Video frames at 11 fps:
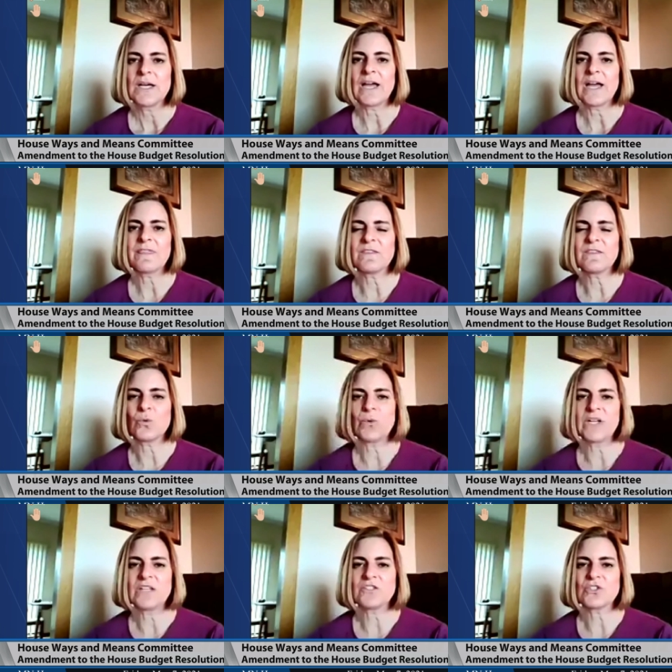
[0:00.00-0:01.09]
I think that we
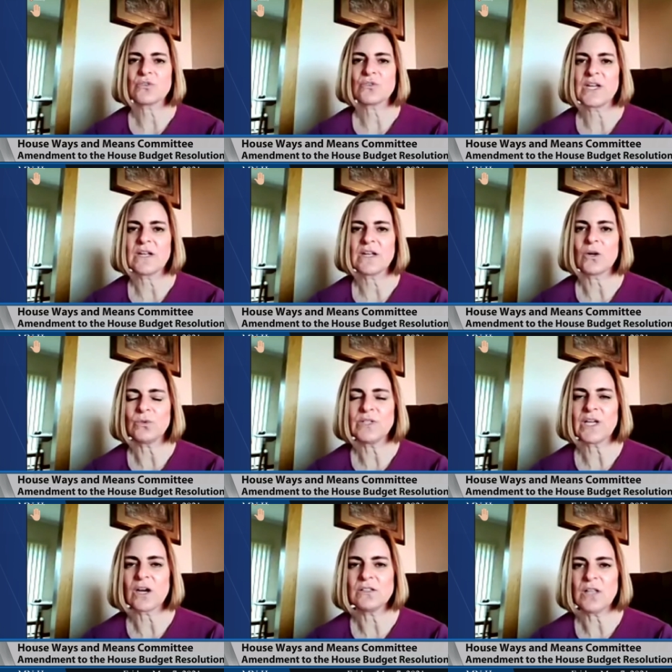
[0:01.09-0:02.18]
need to treat not only
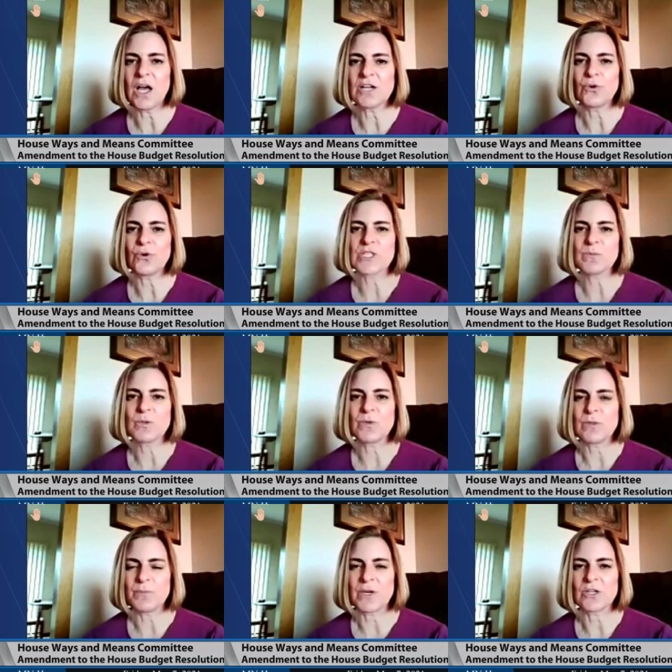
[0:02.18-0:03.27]
our law enforcement
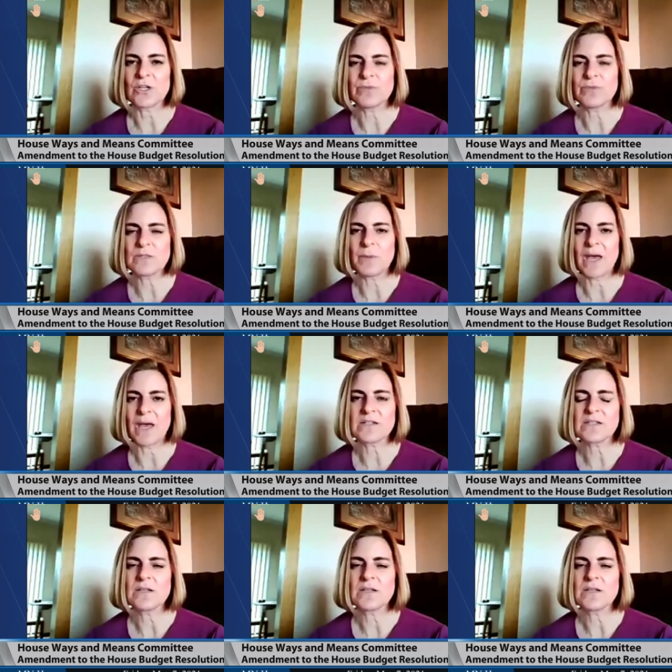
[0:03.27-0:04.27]
with better respect,